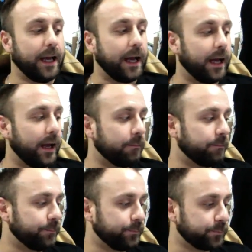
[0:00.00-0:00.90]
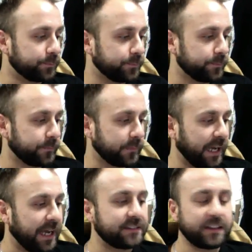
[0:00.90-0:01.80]

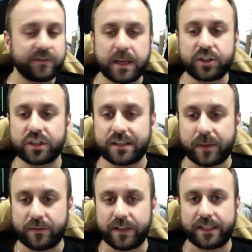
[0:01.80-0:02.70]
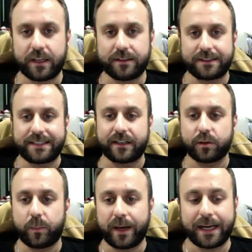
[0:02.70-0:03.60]
As I've mentioned in my videos, the technical
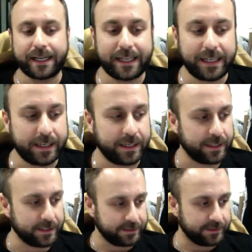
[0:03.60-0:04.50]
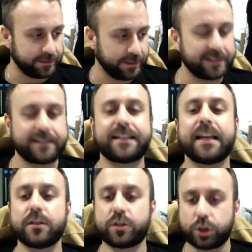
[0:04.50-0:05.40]
pack is
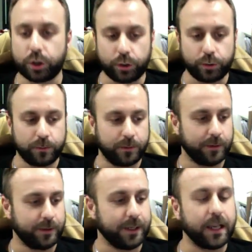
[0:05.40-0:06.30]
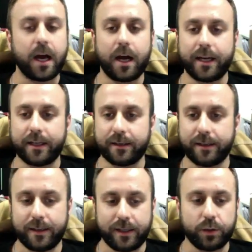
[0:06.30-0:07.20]
essential line
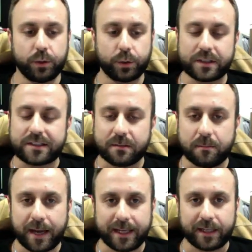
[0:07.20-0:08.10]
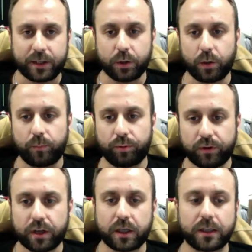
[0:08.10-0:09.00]
in order to make your
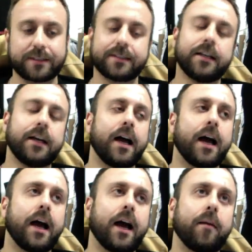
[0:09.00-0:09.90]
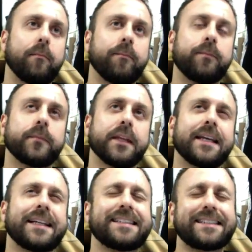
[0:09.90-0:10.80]
product
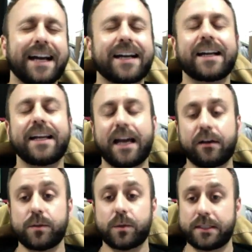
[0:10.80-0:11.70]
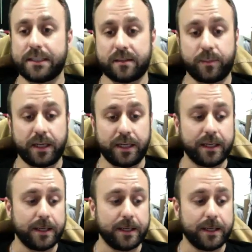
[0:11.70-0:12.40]
exactly how you want it to be.